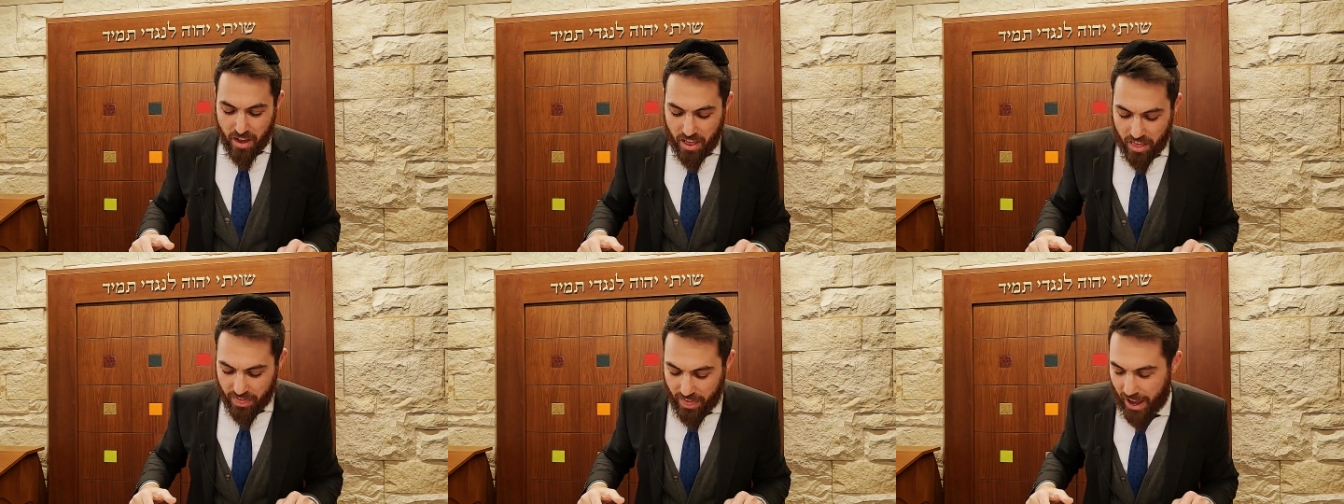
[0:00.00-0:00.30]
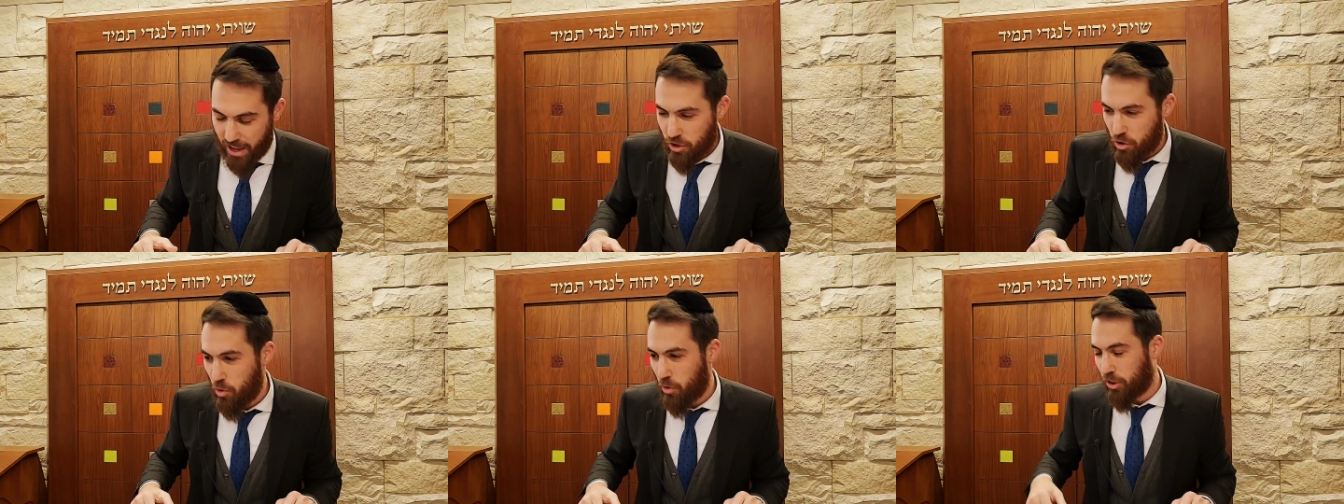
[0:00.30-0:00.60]
that
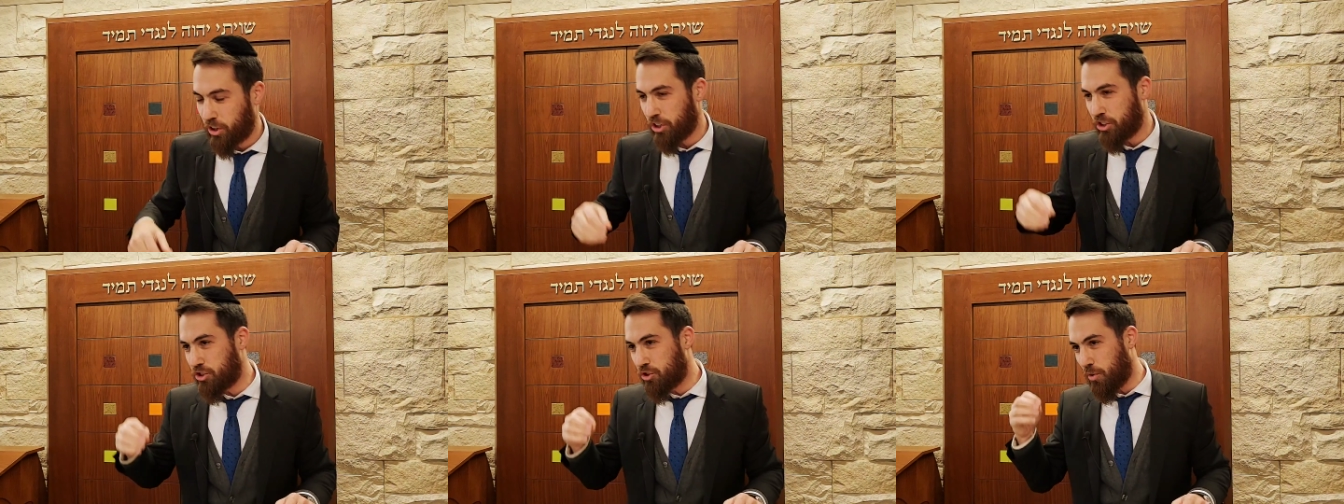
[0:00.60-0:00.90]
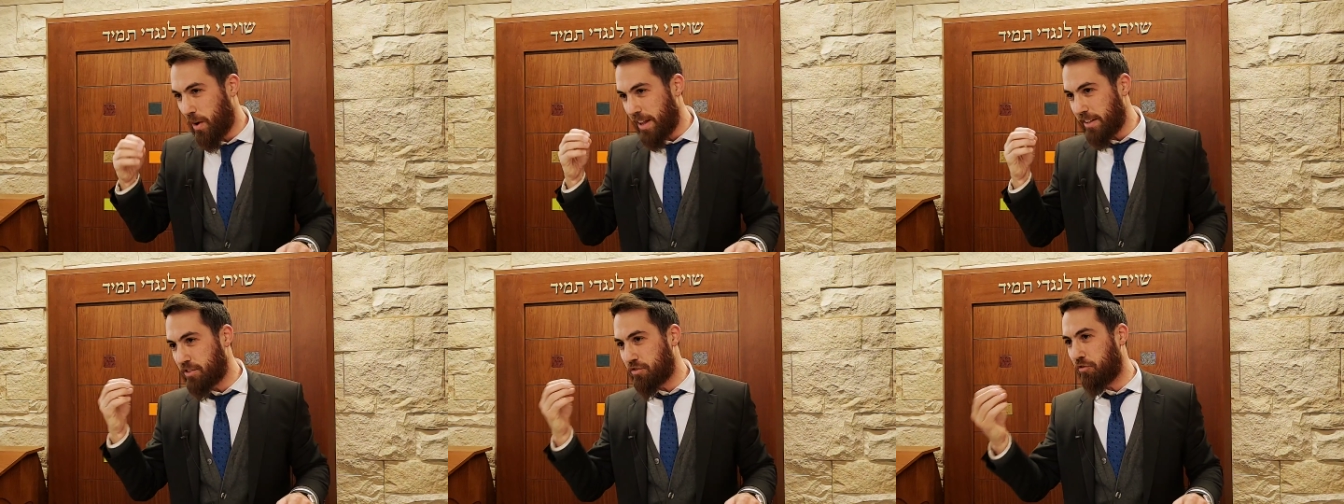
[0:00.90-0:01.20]
you could
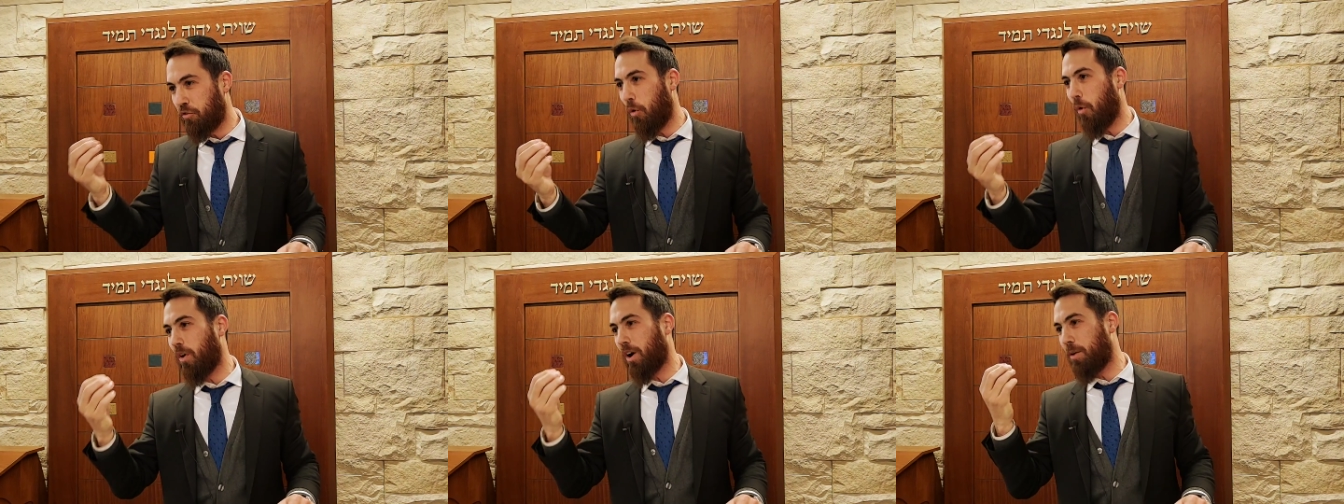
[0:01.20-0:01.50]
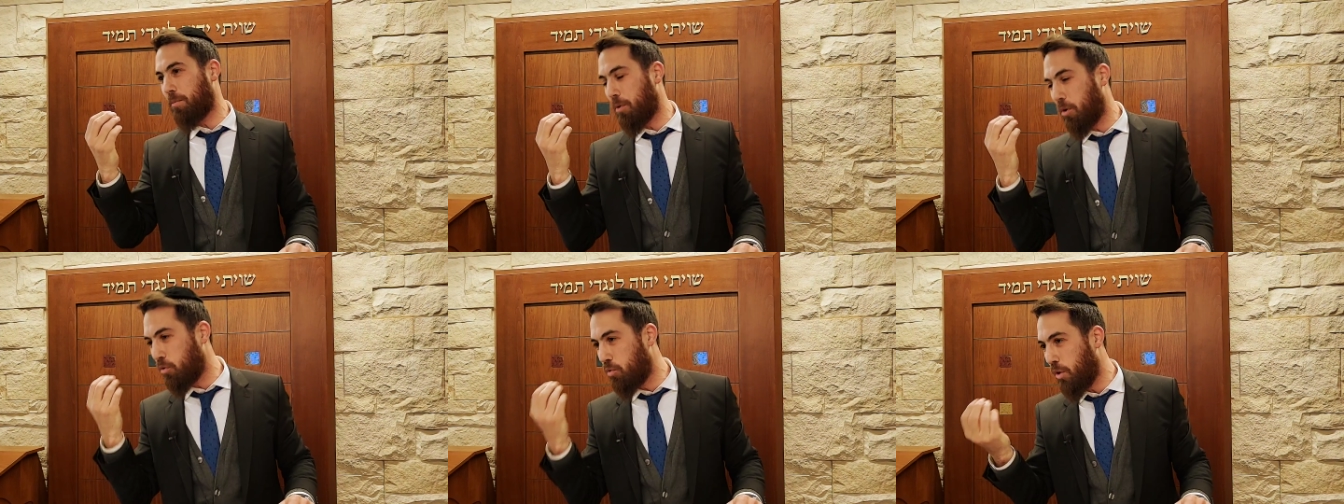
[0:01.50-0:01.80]

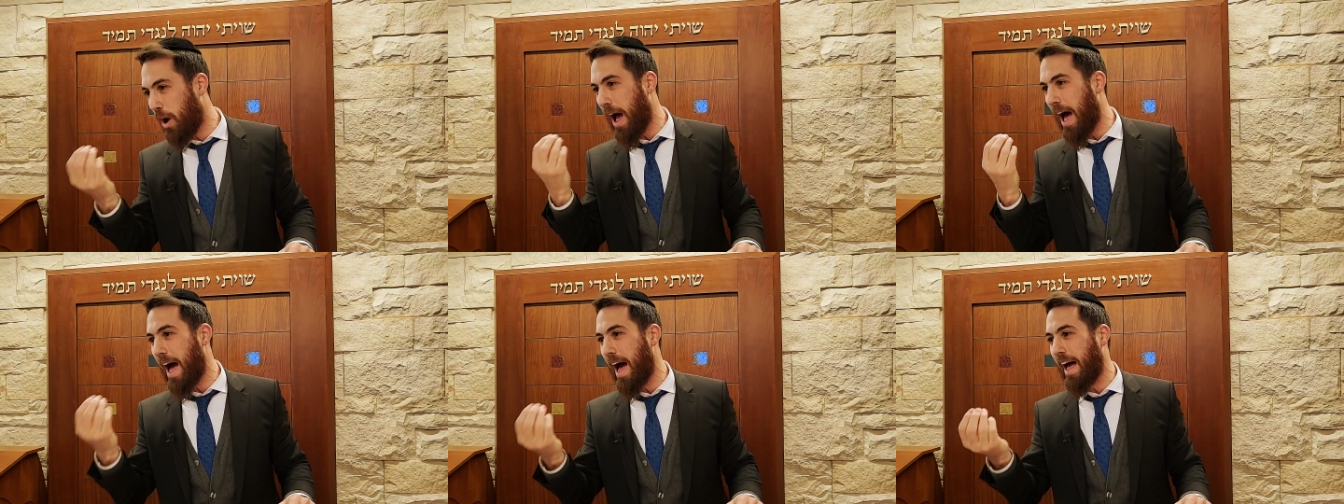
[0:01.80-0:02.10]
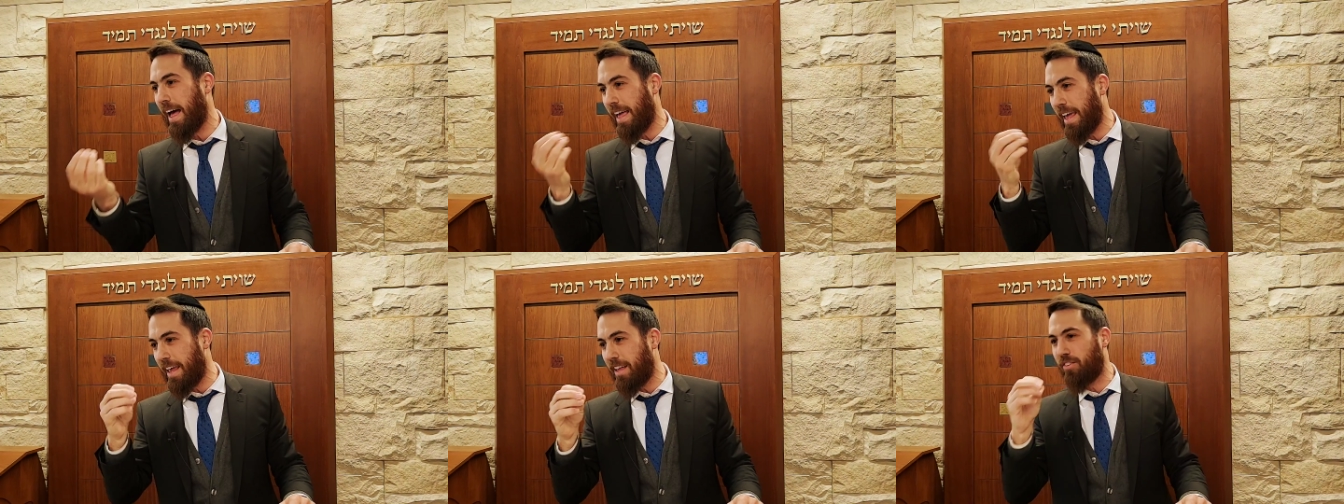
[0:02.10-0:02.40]
transform a Ra
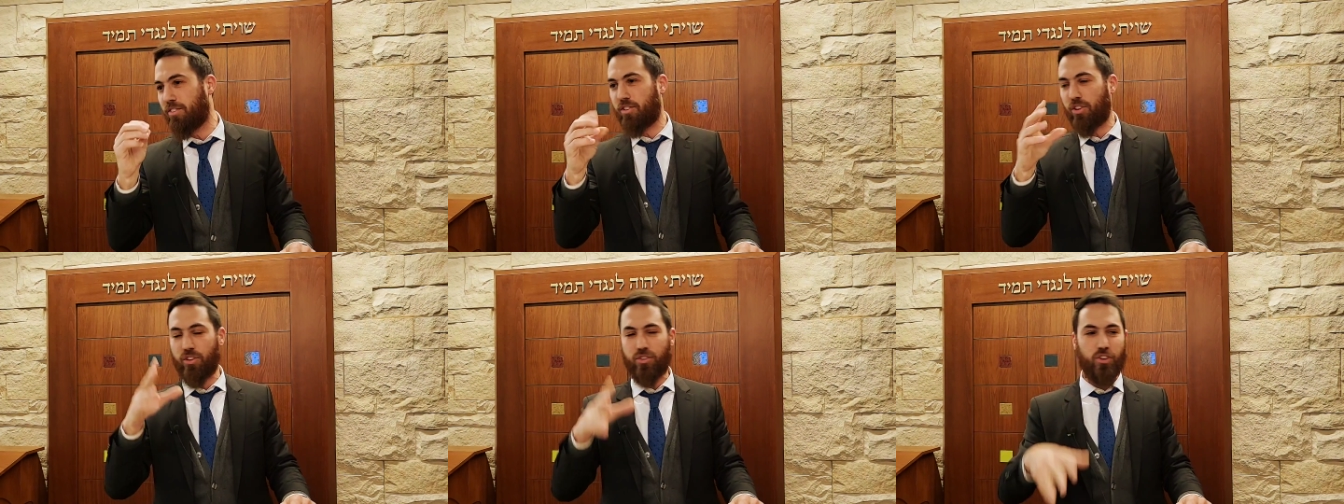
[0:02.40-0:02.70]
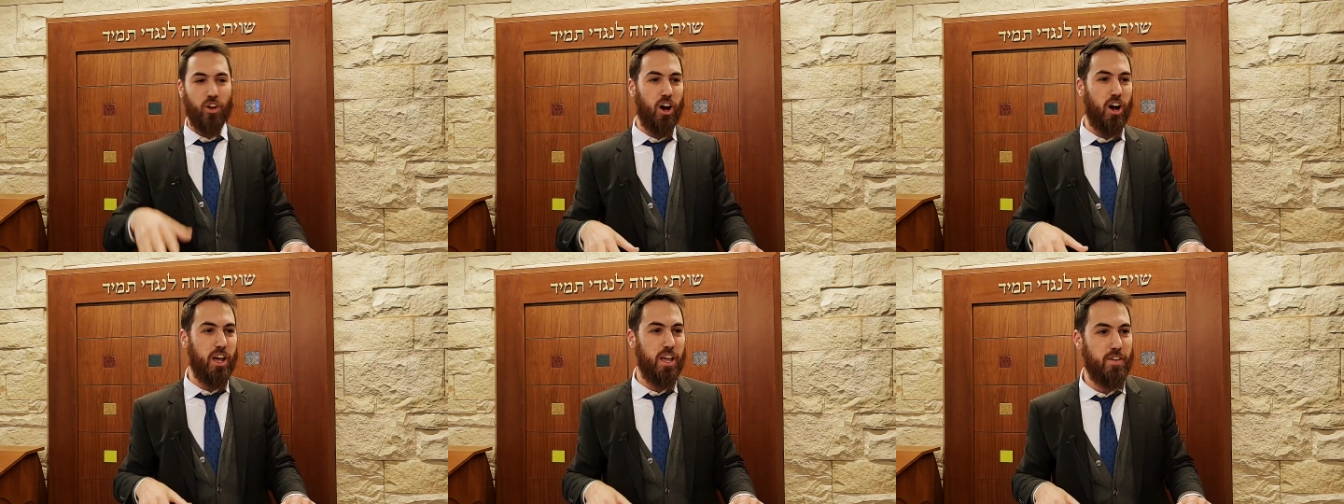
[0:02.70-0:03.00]
into
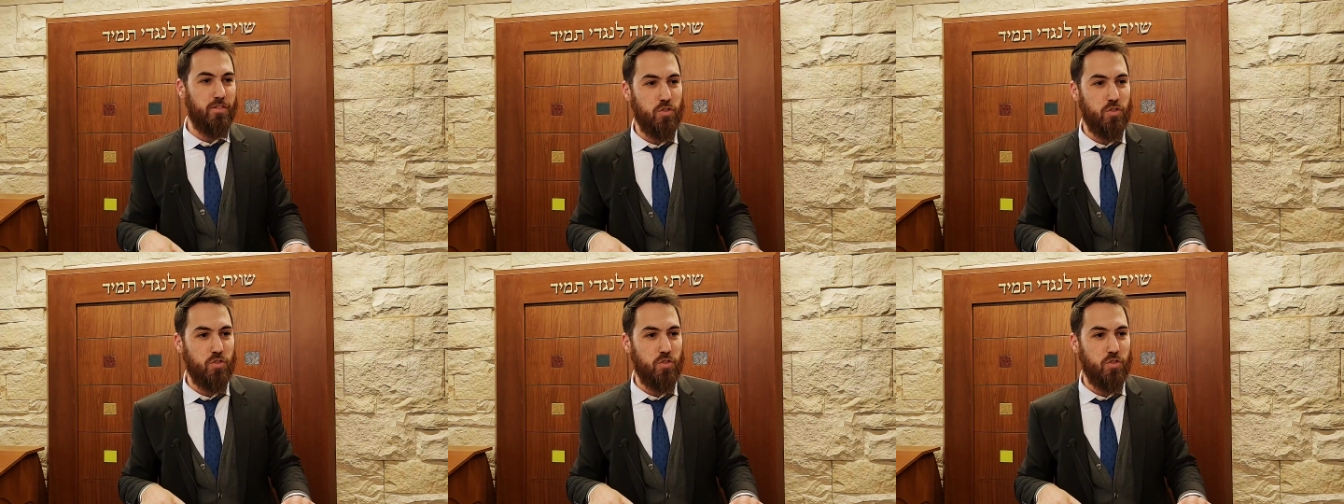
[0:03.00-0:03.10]
Toiv.